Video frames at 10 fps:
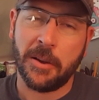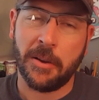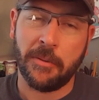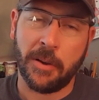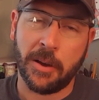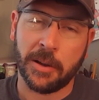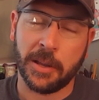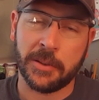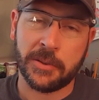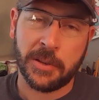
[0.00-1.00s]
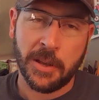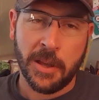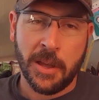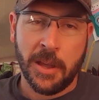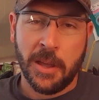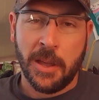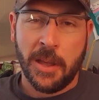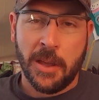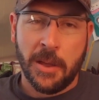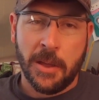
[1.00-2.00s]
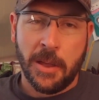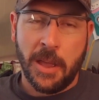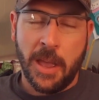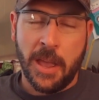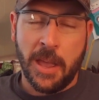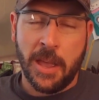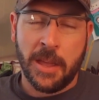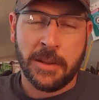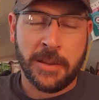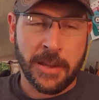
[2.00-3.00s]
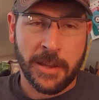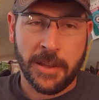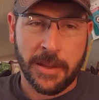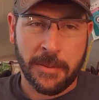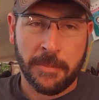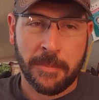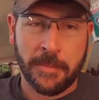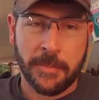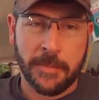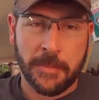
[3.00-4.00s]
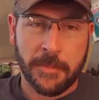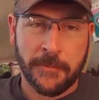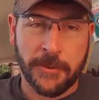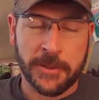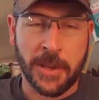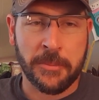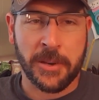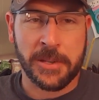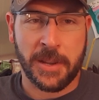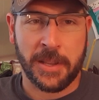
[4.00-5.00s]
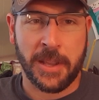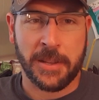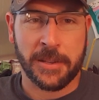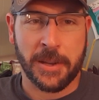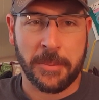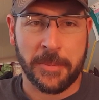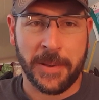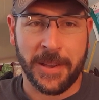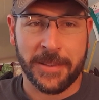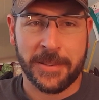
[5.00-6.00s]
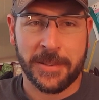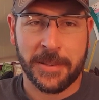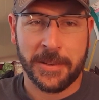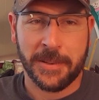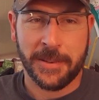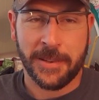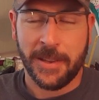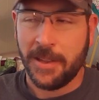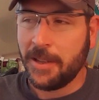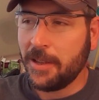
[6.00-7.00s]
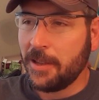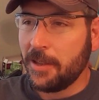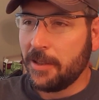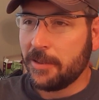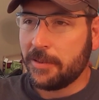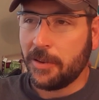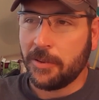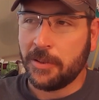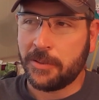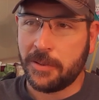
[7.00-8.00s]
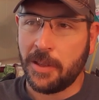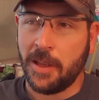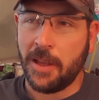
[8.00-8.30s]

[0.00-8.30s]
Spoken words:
of August. And for some reason I gained a couple pounds. So this